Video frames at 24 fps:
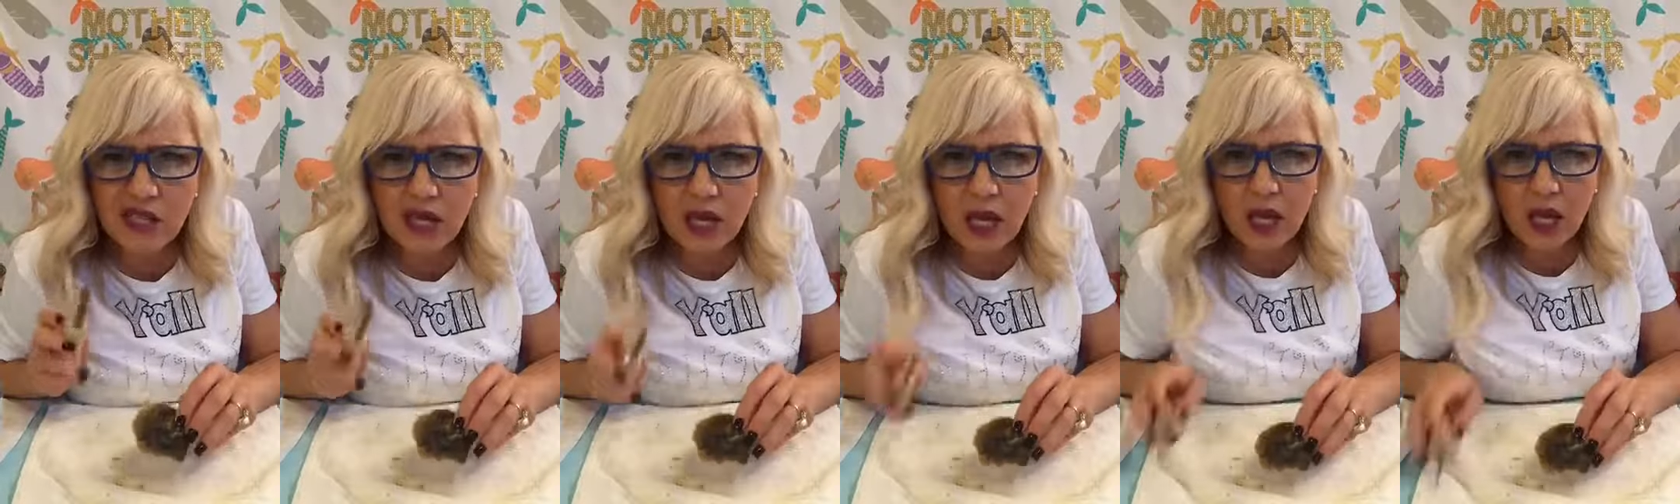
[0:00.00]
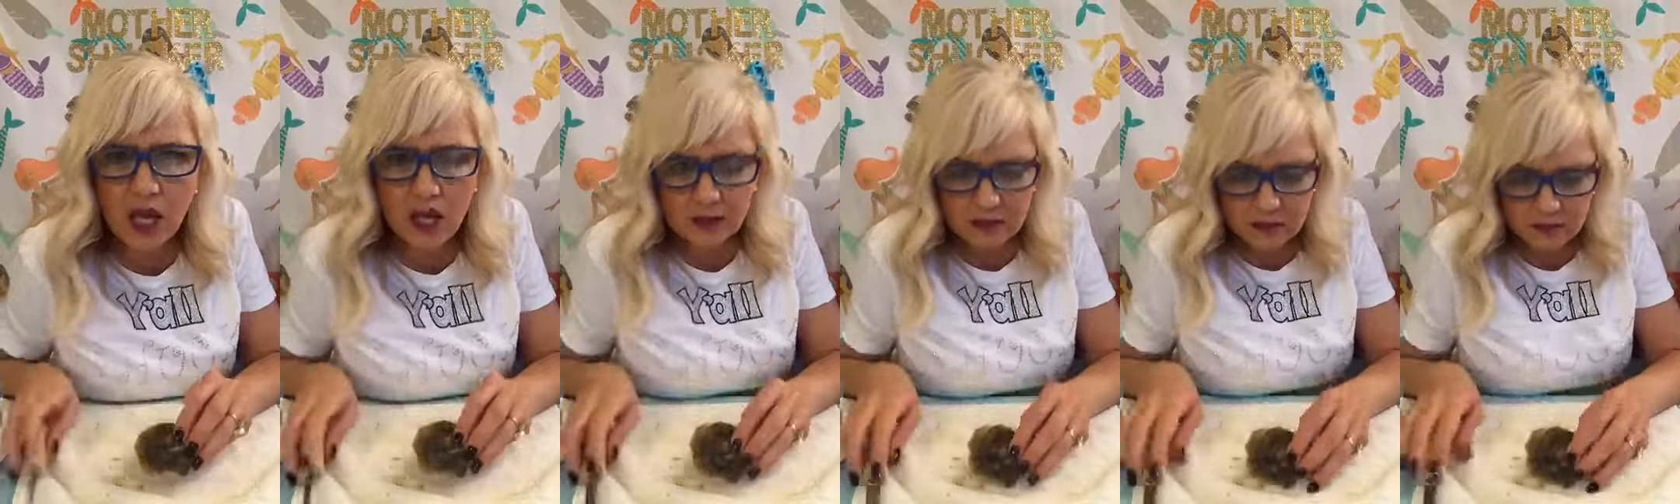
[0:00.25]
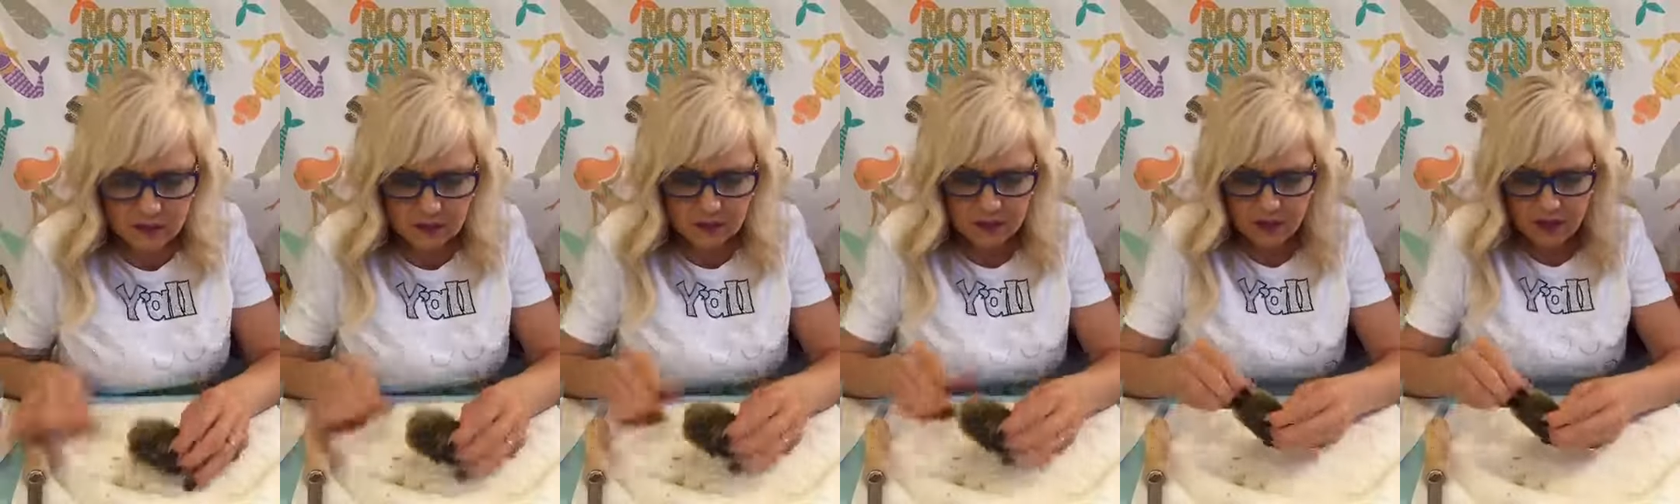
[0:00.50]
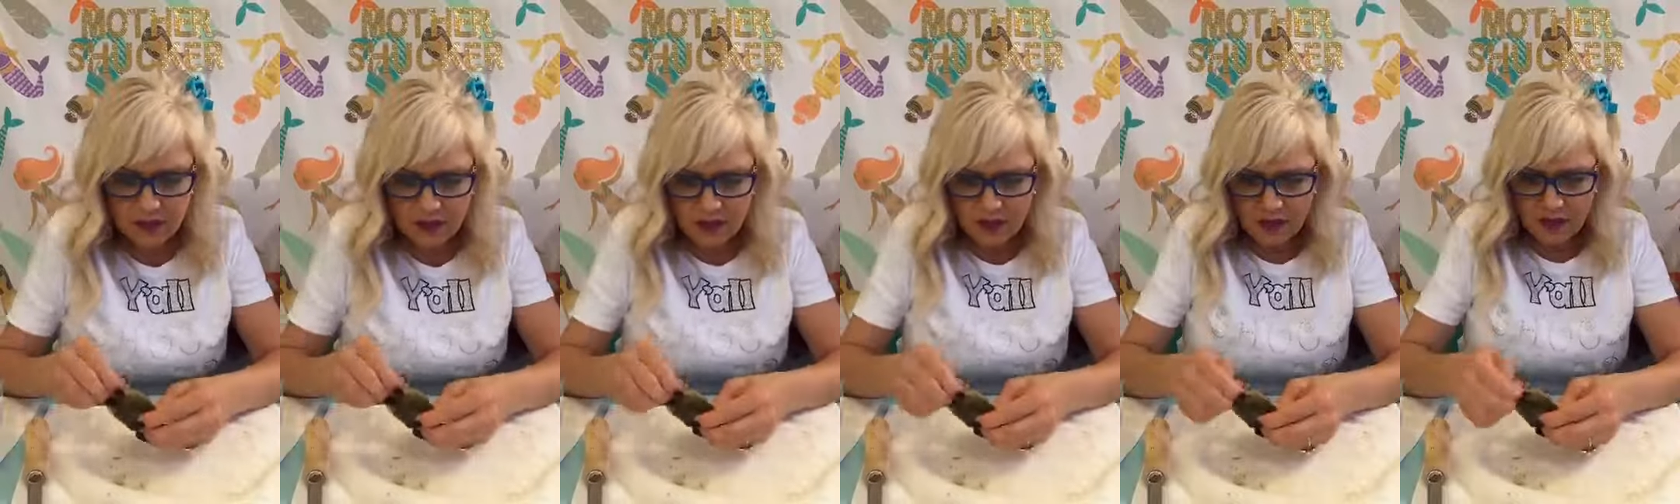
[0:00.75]
it.
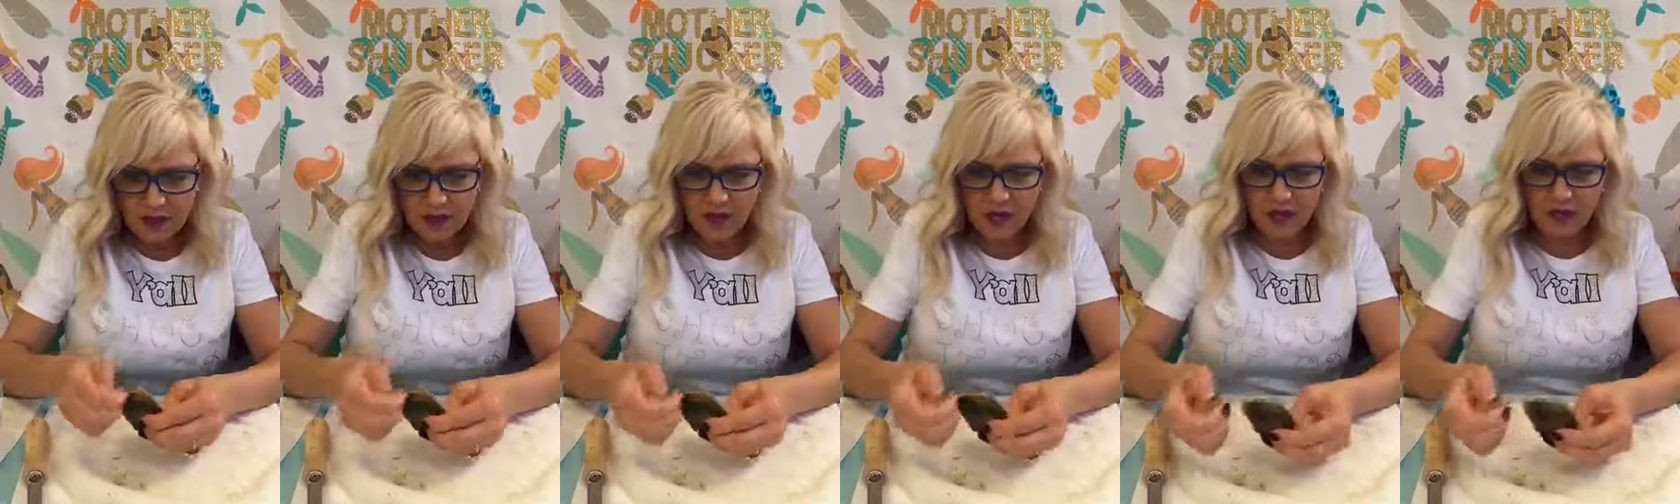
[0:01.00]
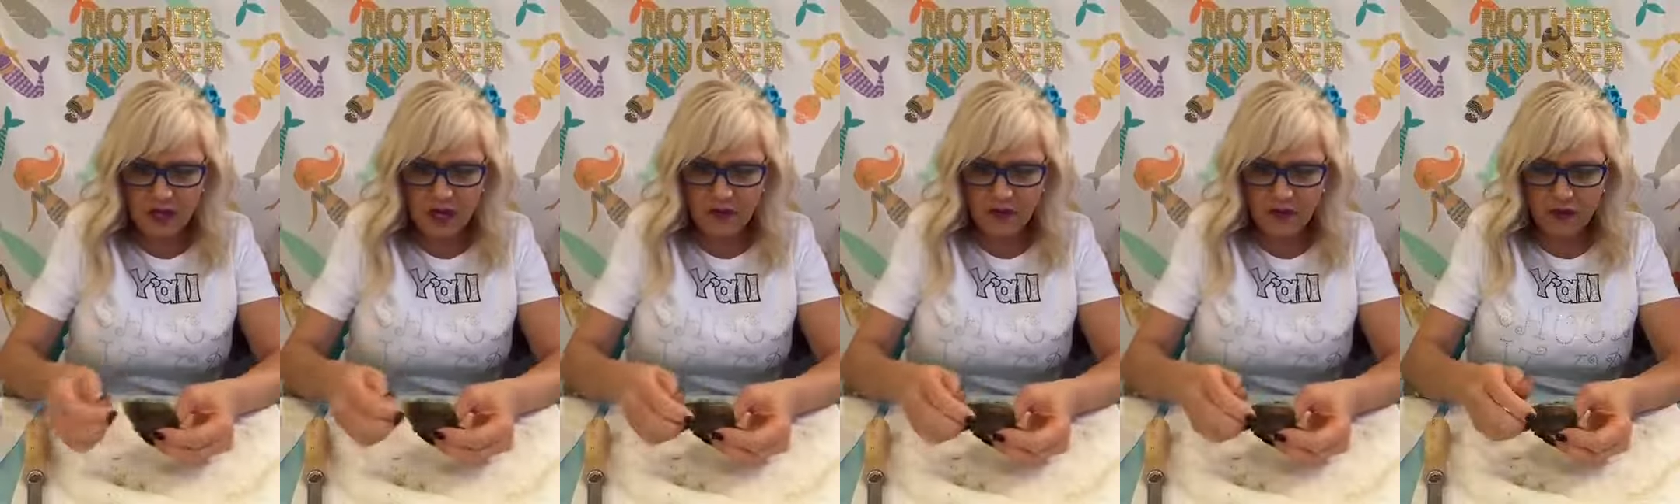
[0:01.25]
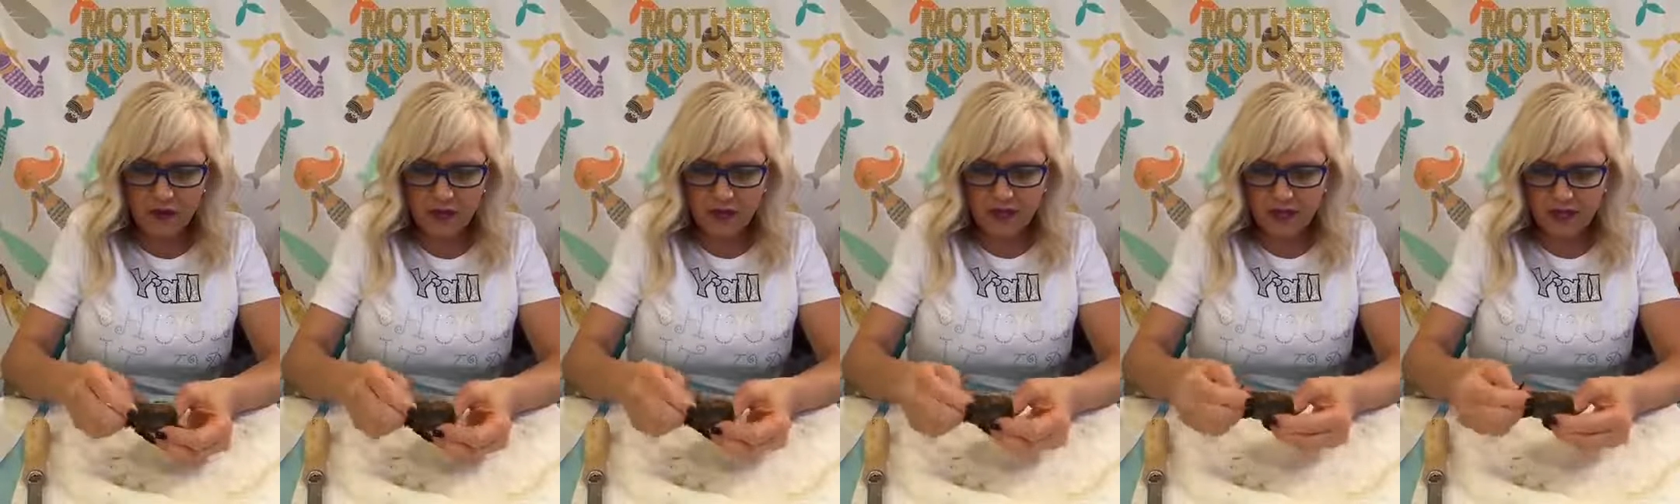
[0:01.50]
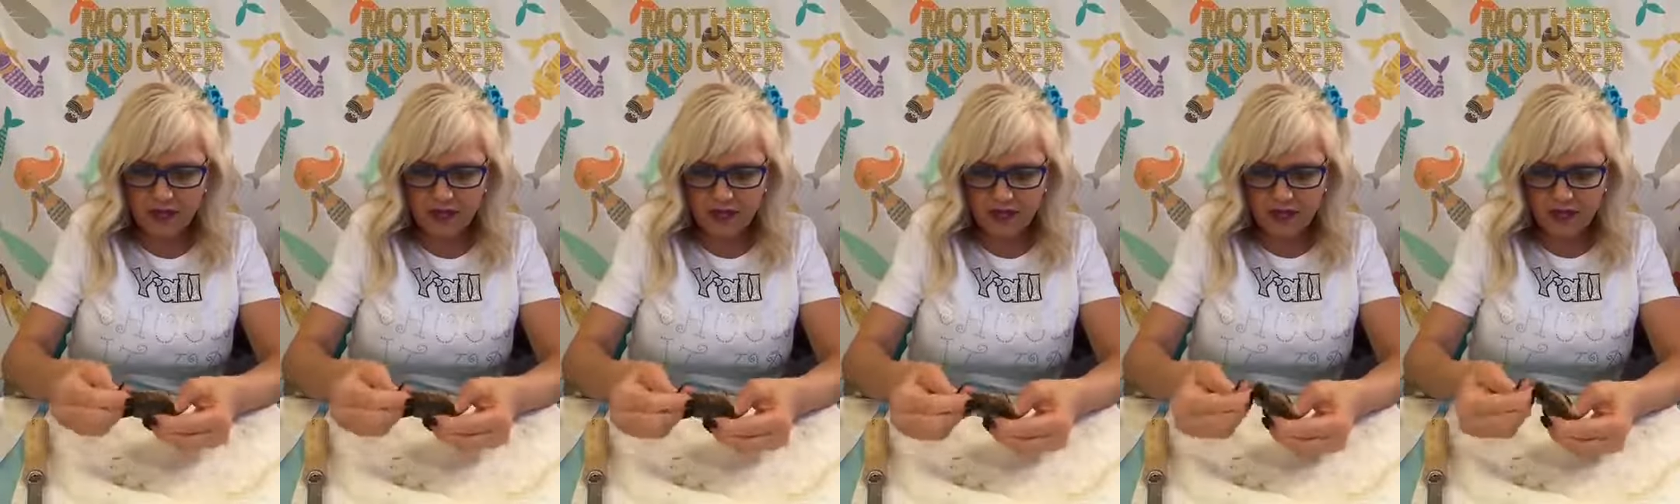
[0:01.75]
All right, we're gonna
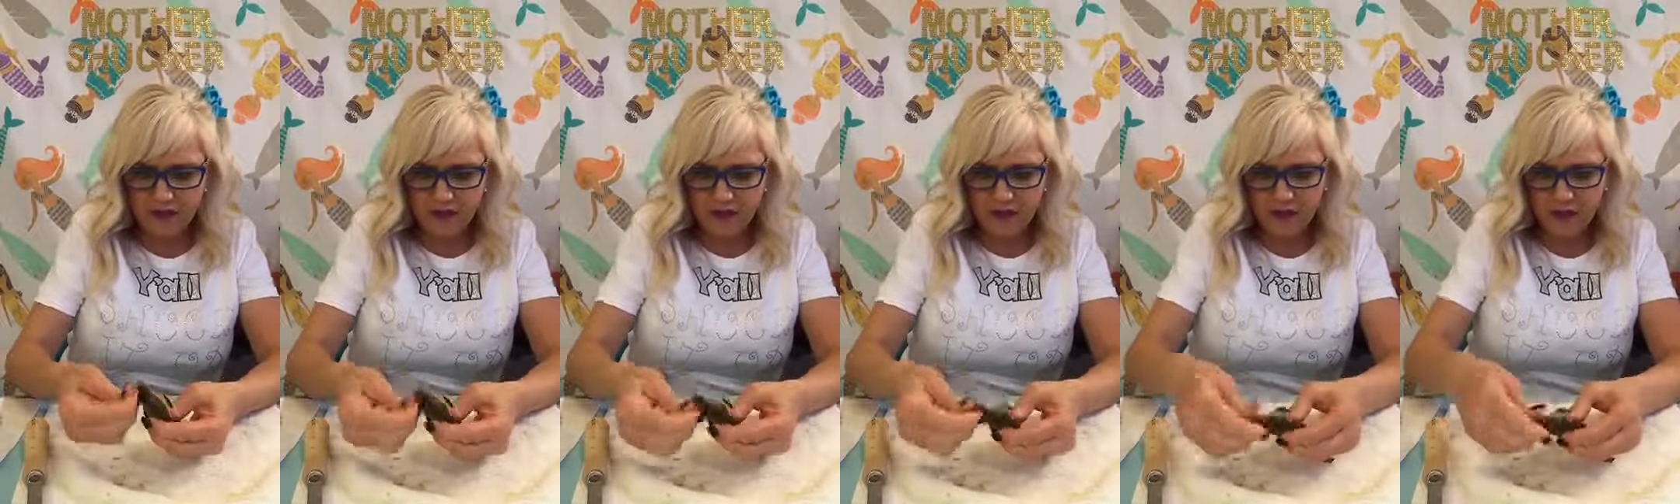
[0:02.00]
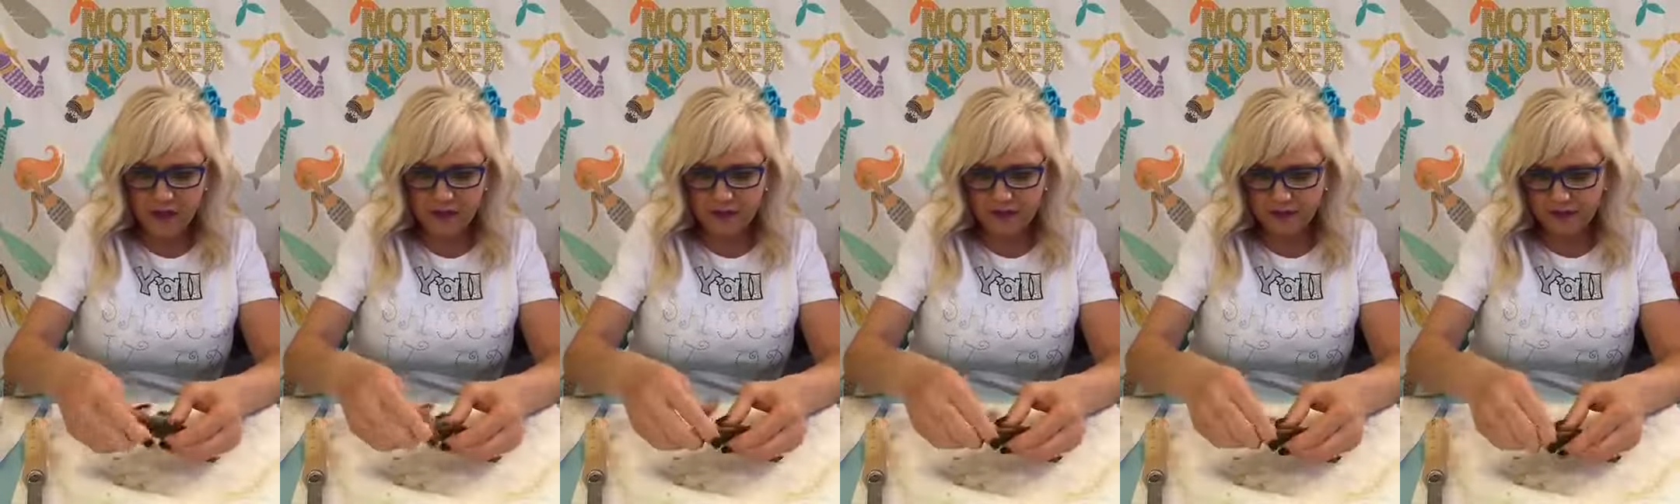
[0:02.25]
get this off here.